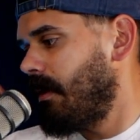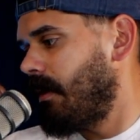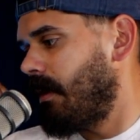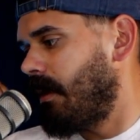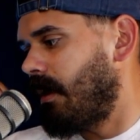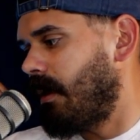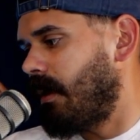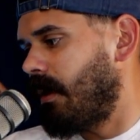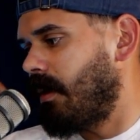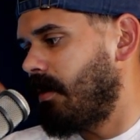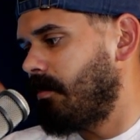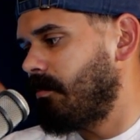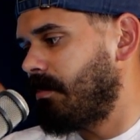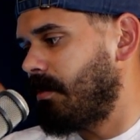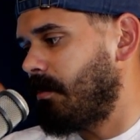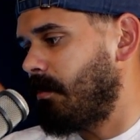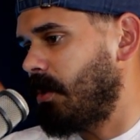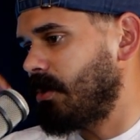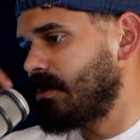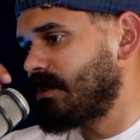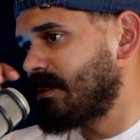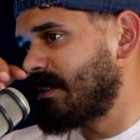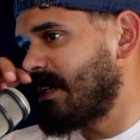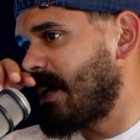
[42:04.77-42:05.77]
Um, but
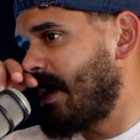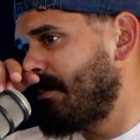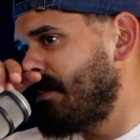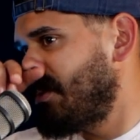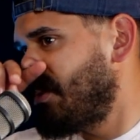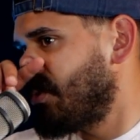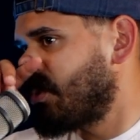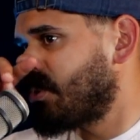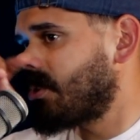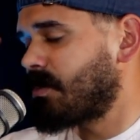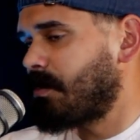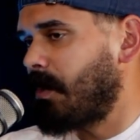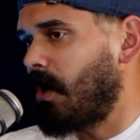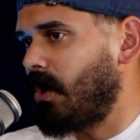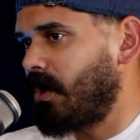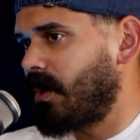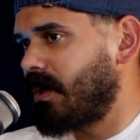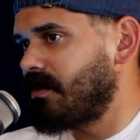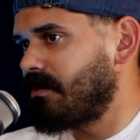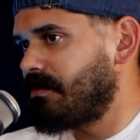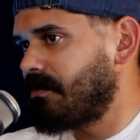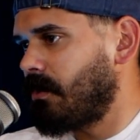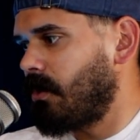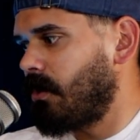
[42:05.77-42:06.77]
most of the time, you're
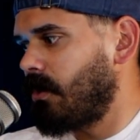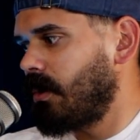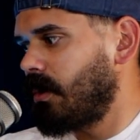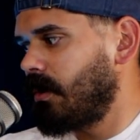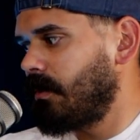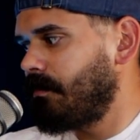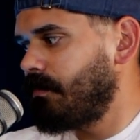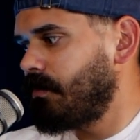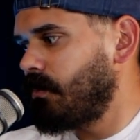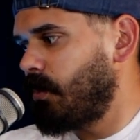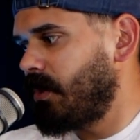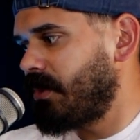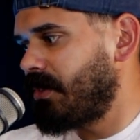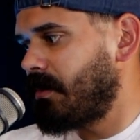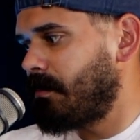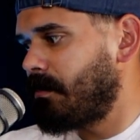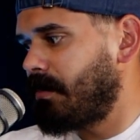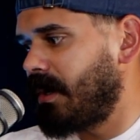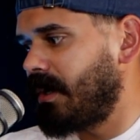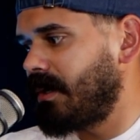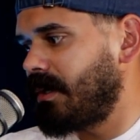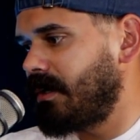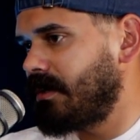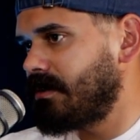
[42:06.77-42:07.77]
spoken for with a
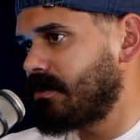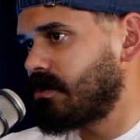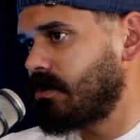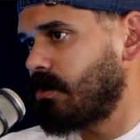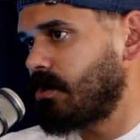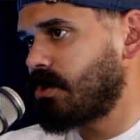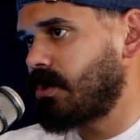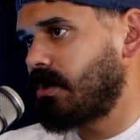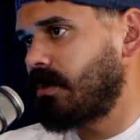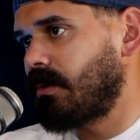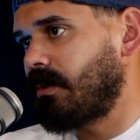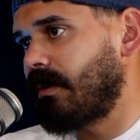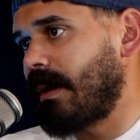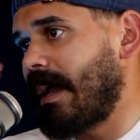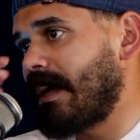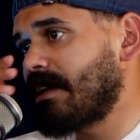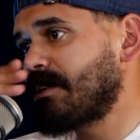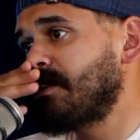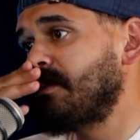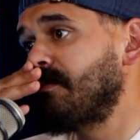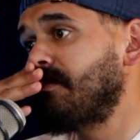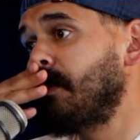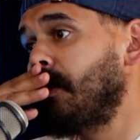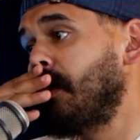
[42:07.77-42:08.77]
buddy and social
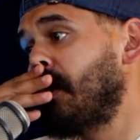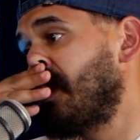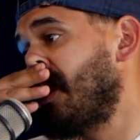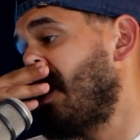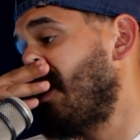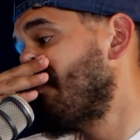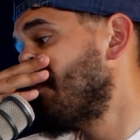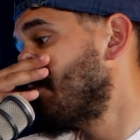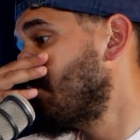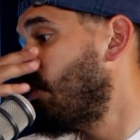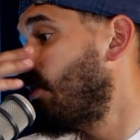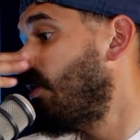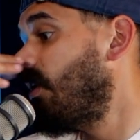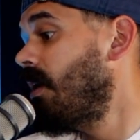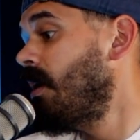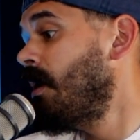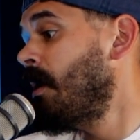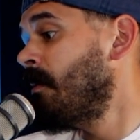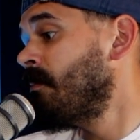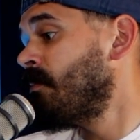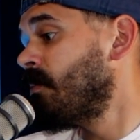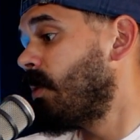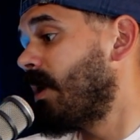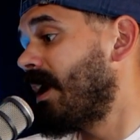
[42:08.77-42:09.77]
interaction, feeling comfortable.
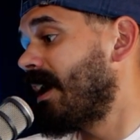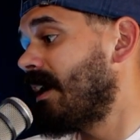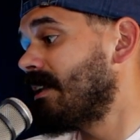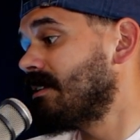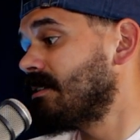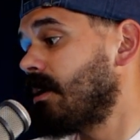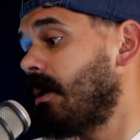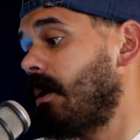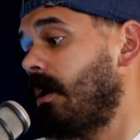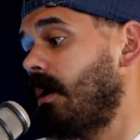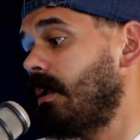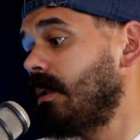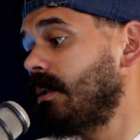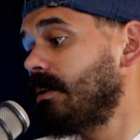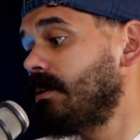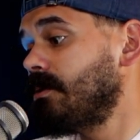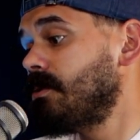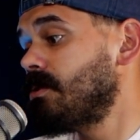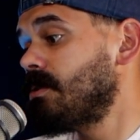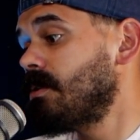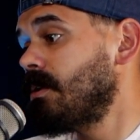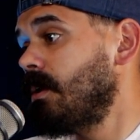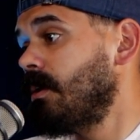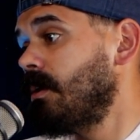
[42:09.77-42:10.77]
When I got to
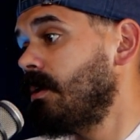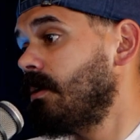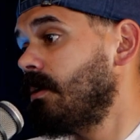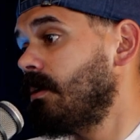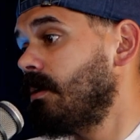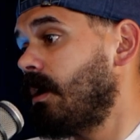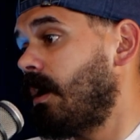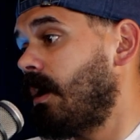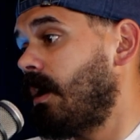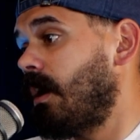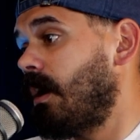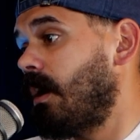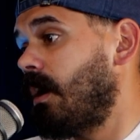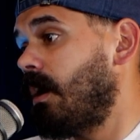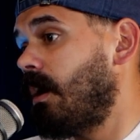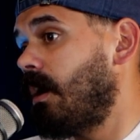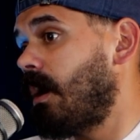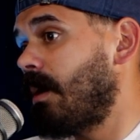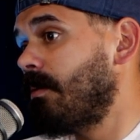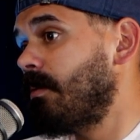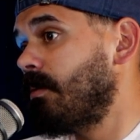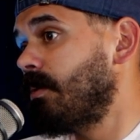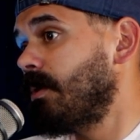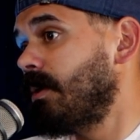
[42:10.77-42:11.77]
college, uh,
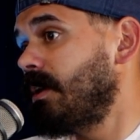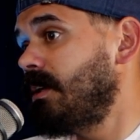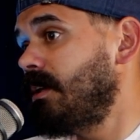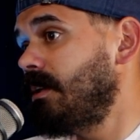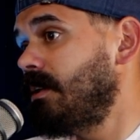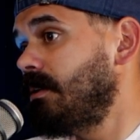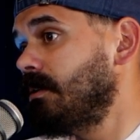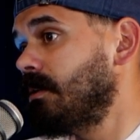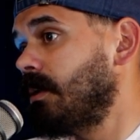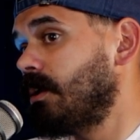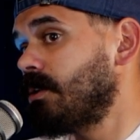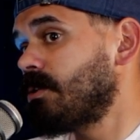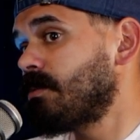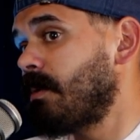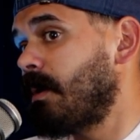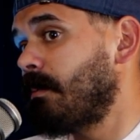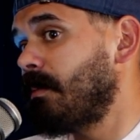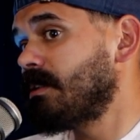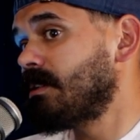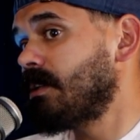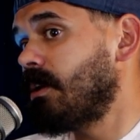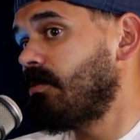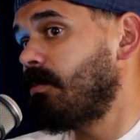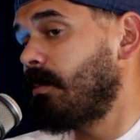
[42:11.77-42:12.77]
I remember eating lunch by
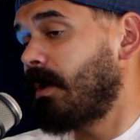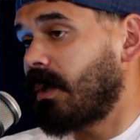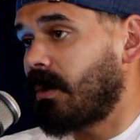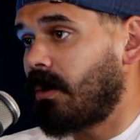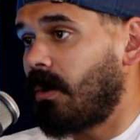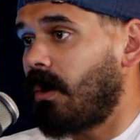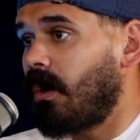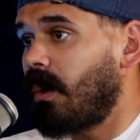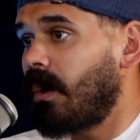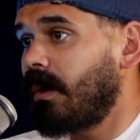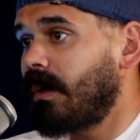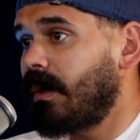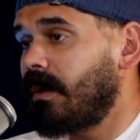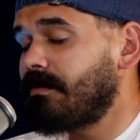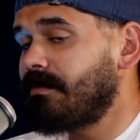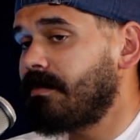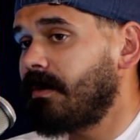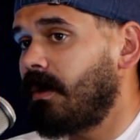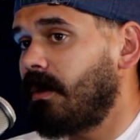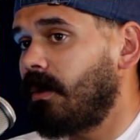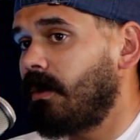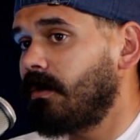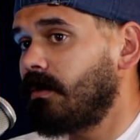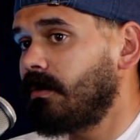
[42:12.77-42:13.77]
myself in my car, and I
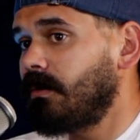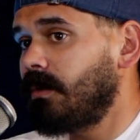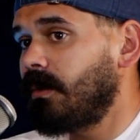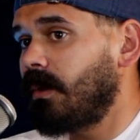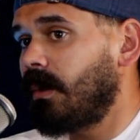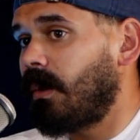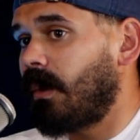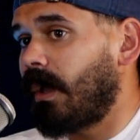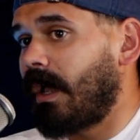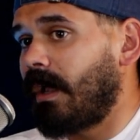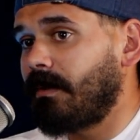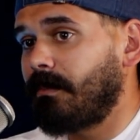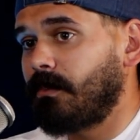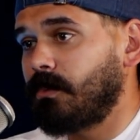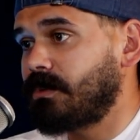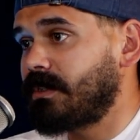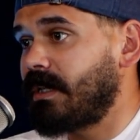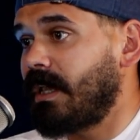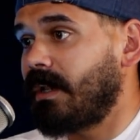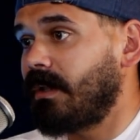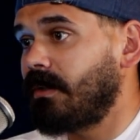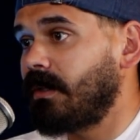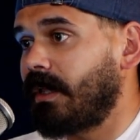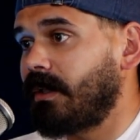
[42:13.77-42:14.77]
felt, you know, I was
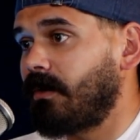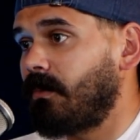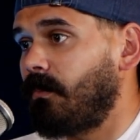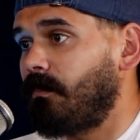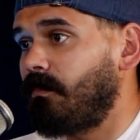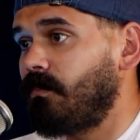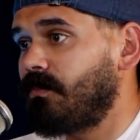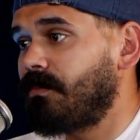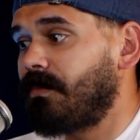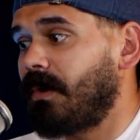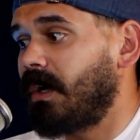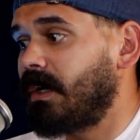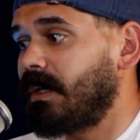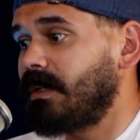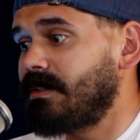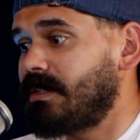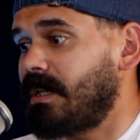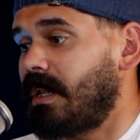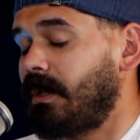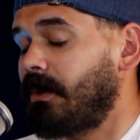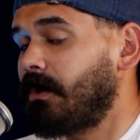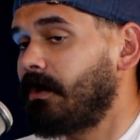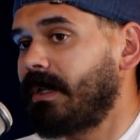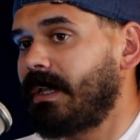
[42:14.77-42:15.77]
getting like fucking
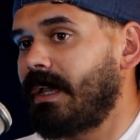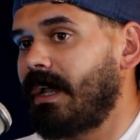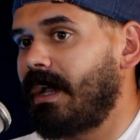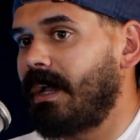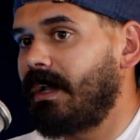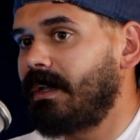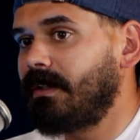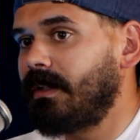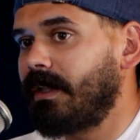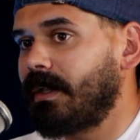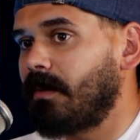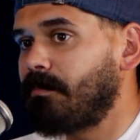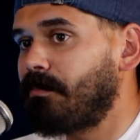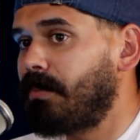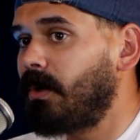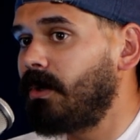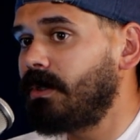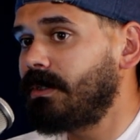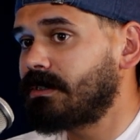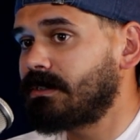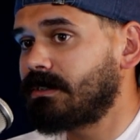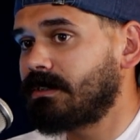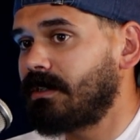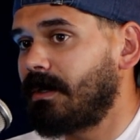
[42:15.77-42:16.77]
teary eyed like a
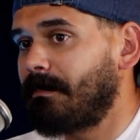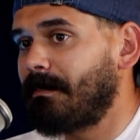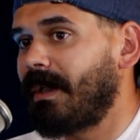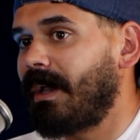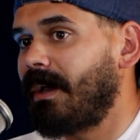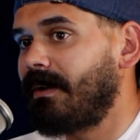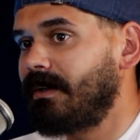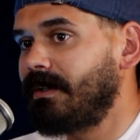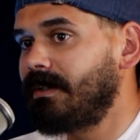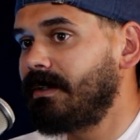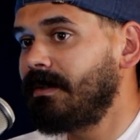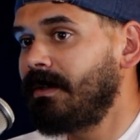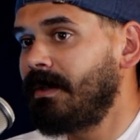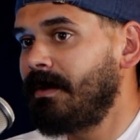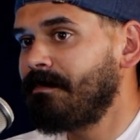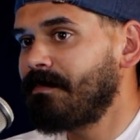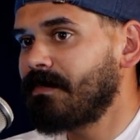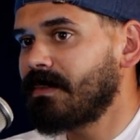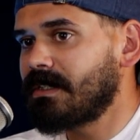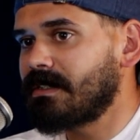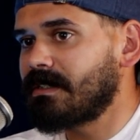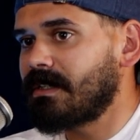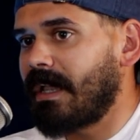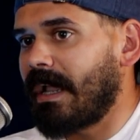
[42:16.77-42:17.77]
puss about it
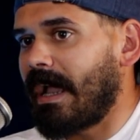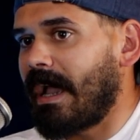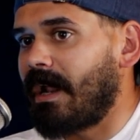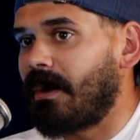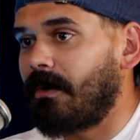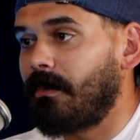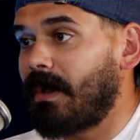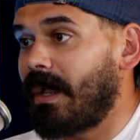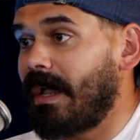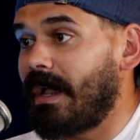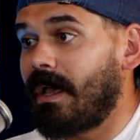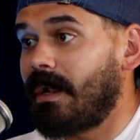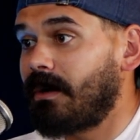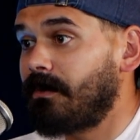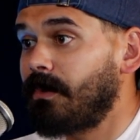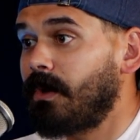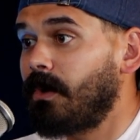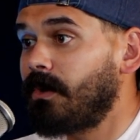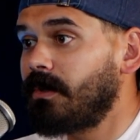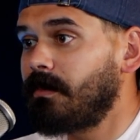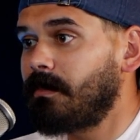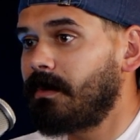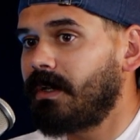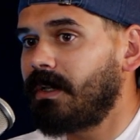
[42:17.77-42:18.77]
because like I don't I don't
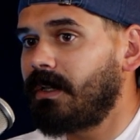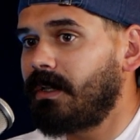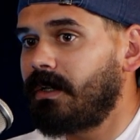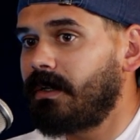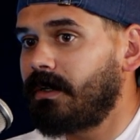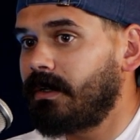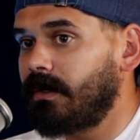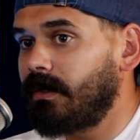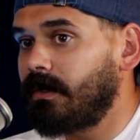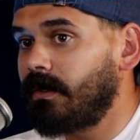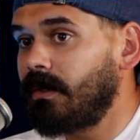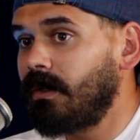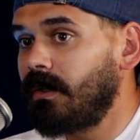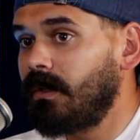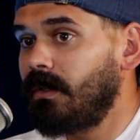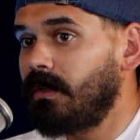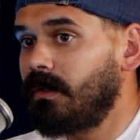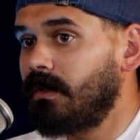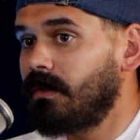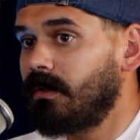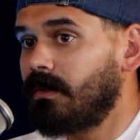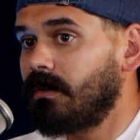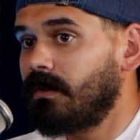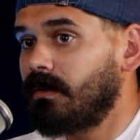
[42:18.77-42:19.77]
know anybody here.
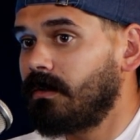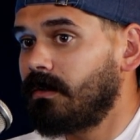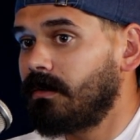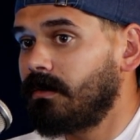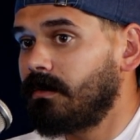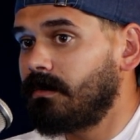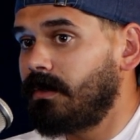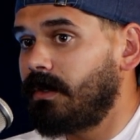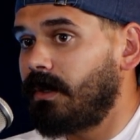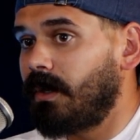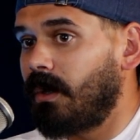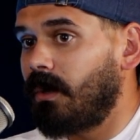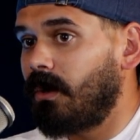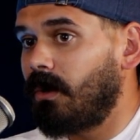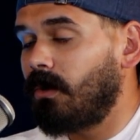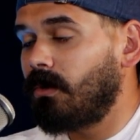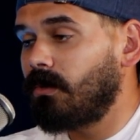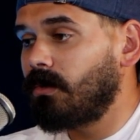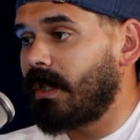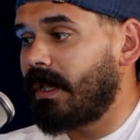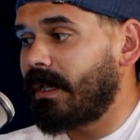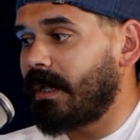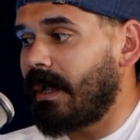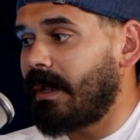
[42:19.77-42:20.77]
It's a change, you know.
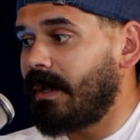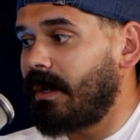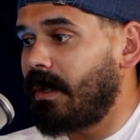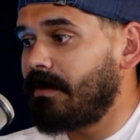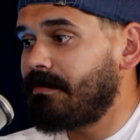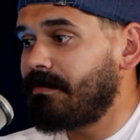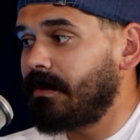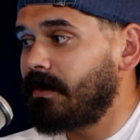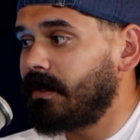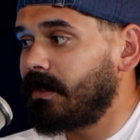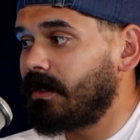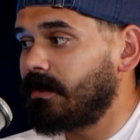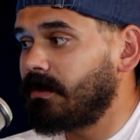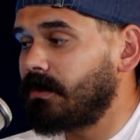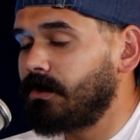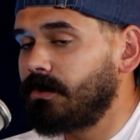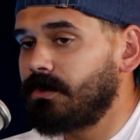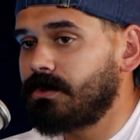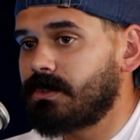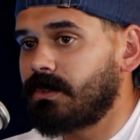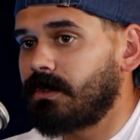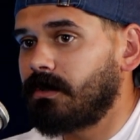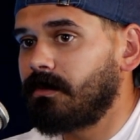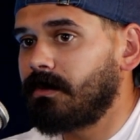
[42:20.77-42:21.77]
Like I, I feel like a
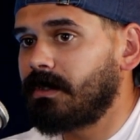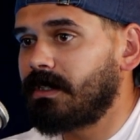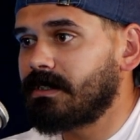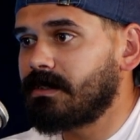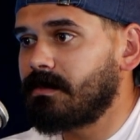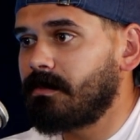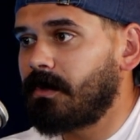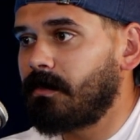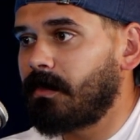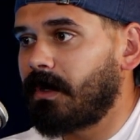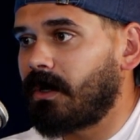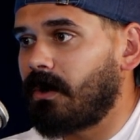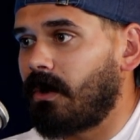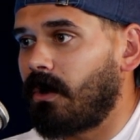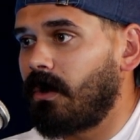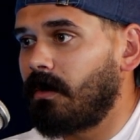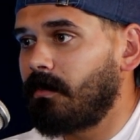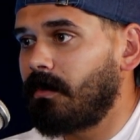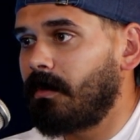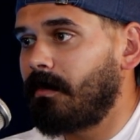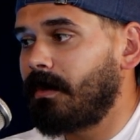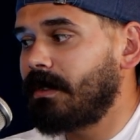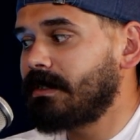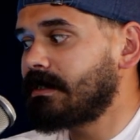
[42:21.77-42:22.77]
loser because I'm in my car
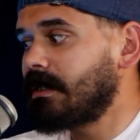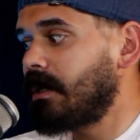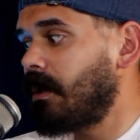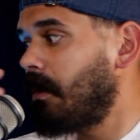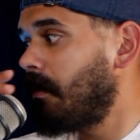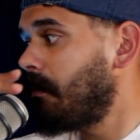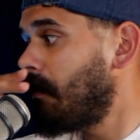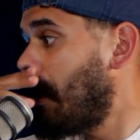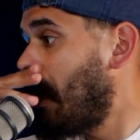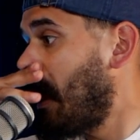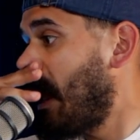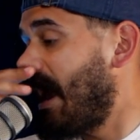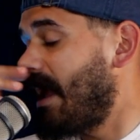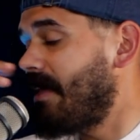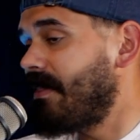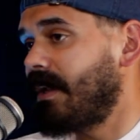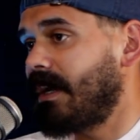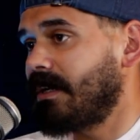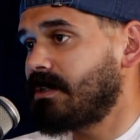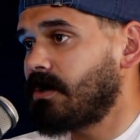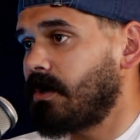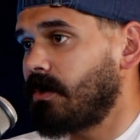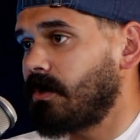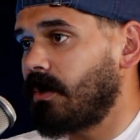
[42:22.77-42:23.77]
by myself, and then
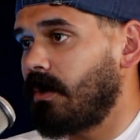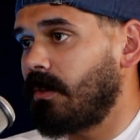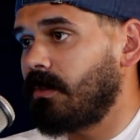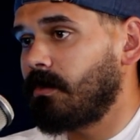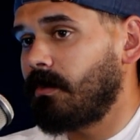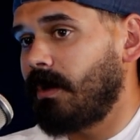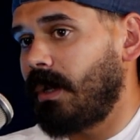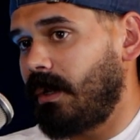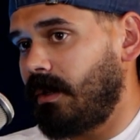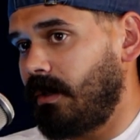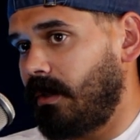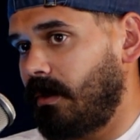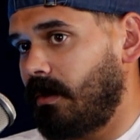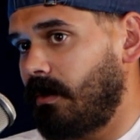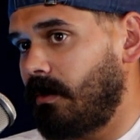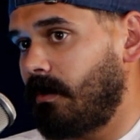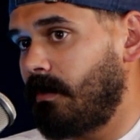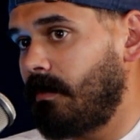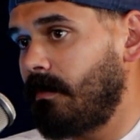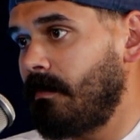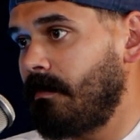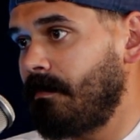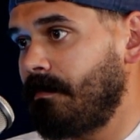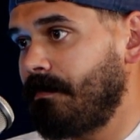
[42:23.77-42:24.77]
I turned on the radio,